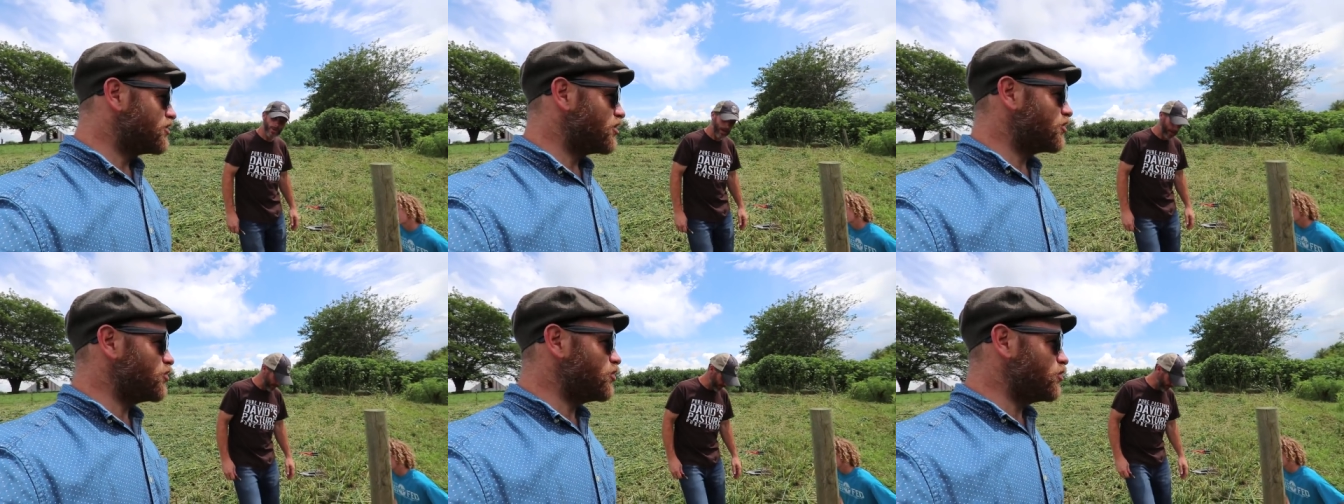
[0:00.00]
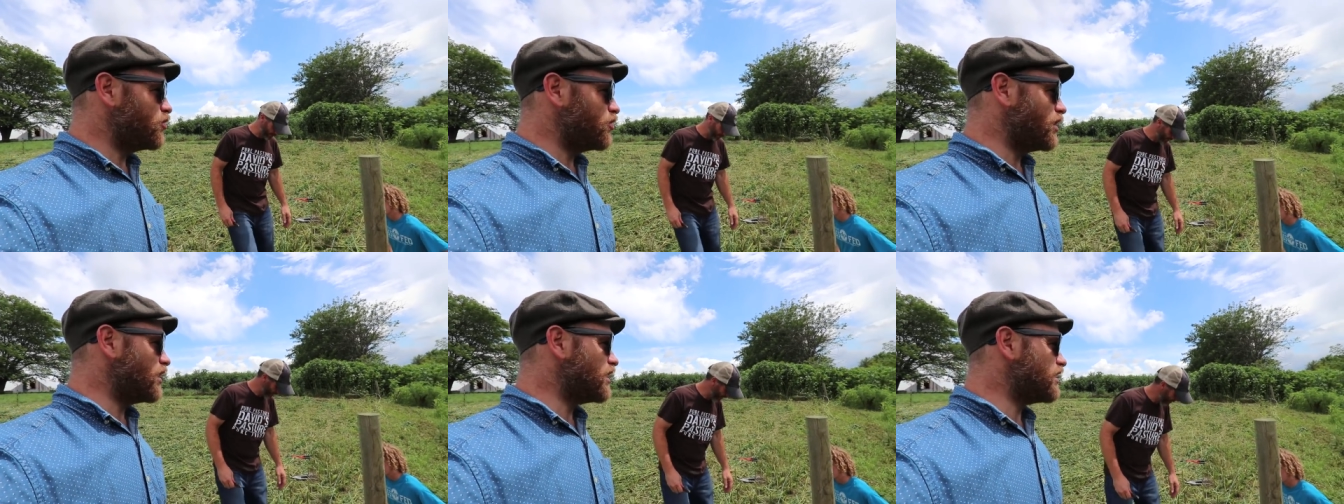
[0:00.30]
So Kansas
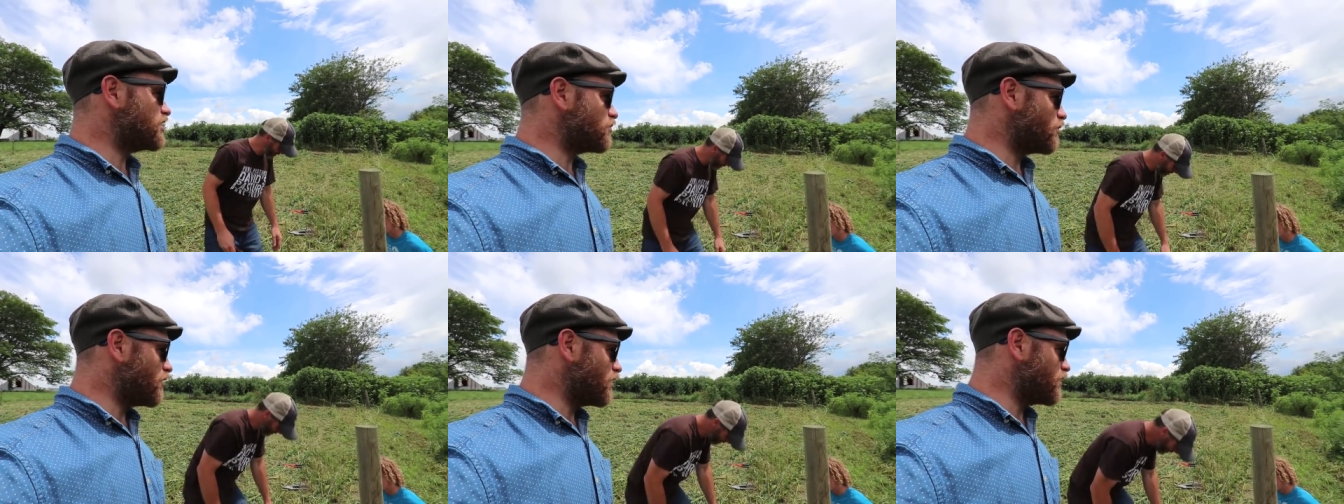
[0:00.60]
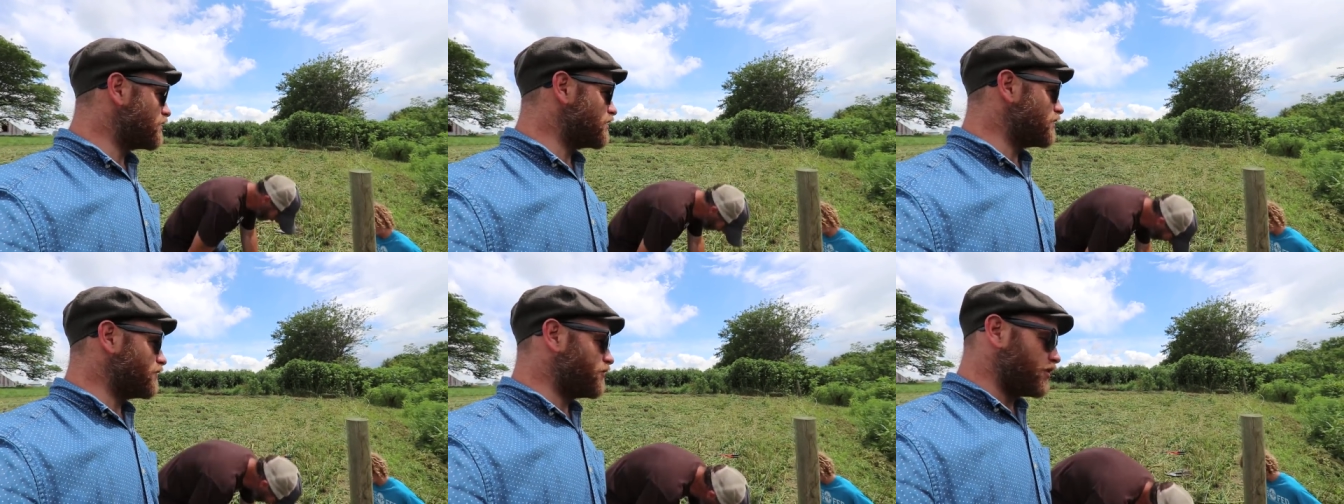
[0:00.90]
you, it is
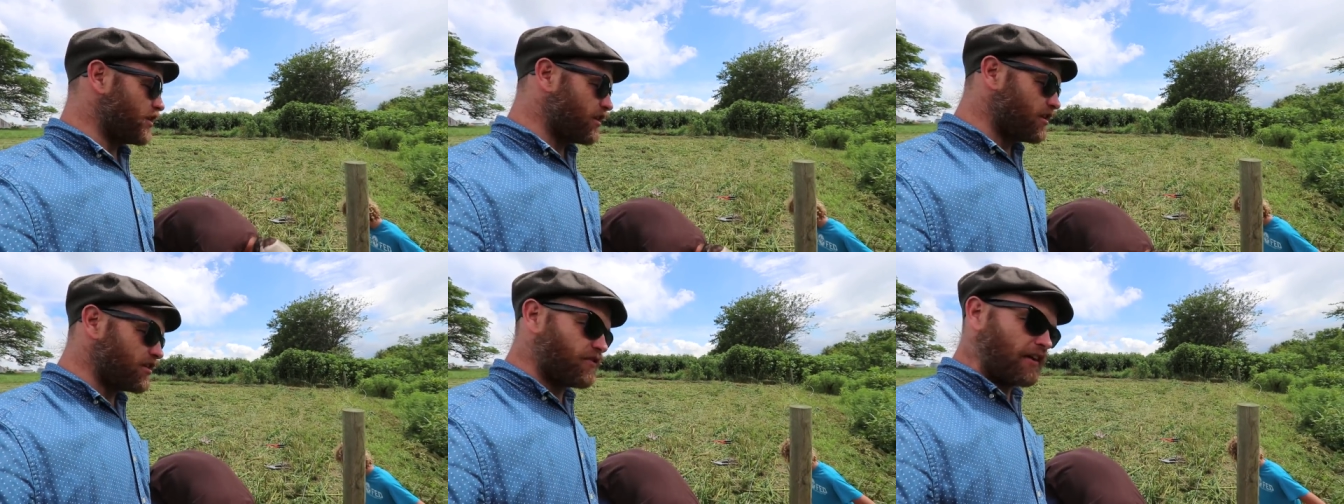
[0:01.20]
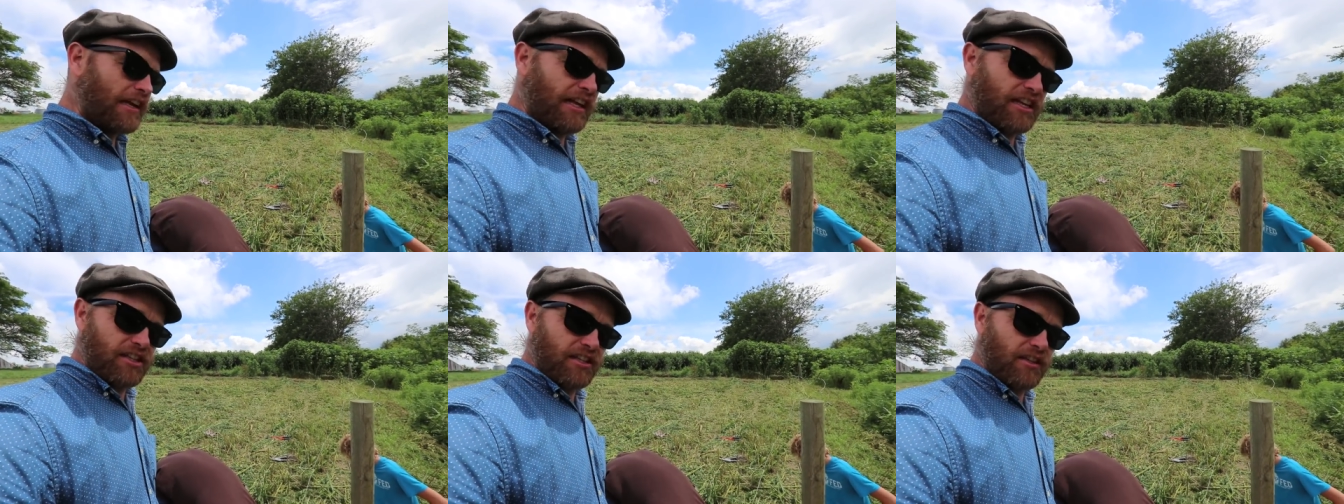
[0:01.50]
worth it. For, it is
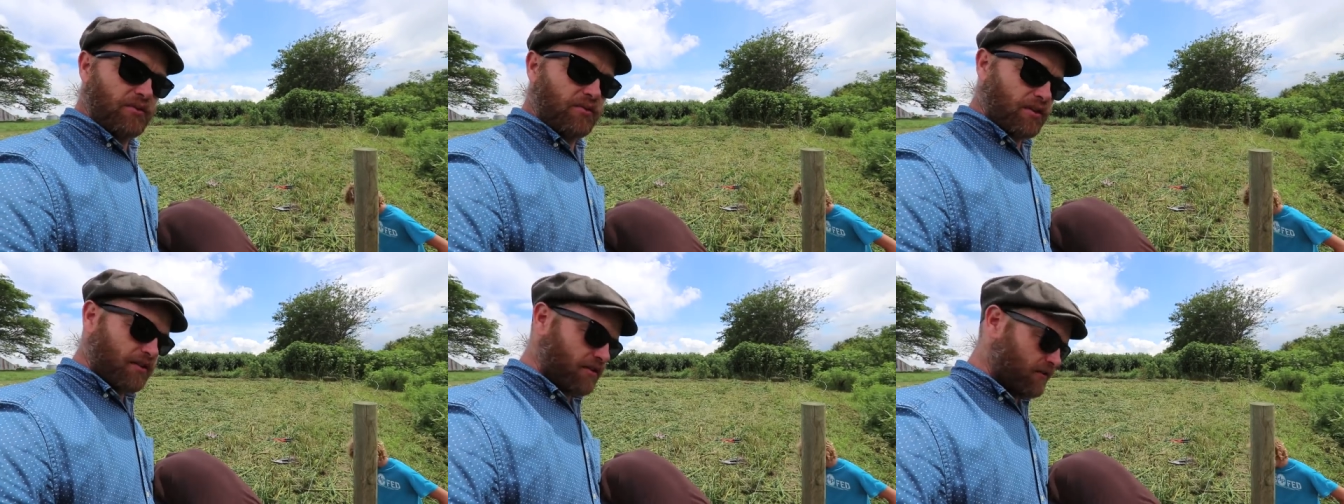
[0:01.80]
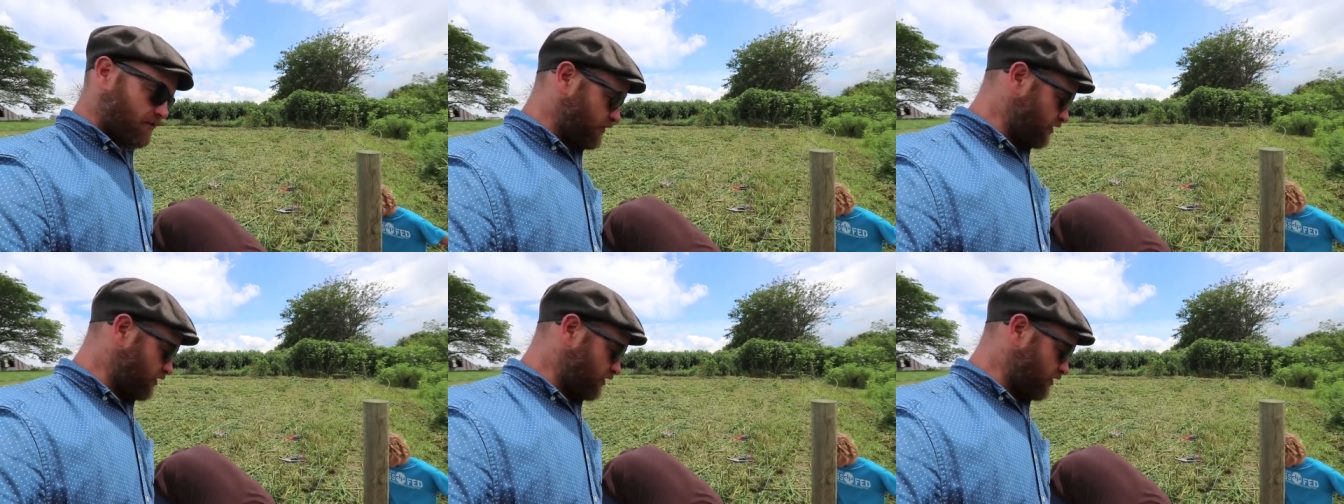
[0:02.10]
financially worth it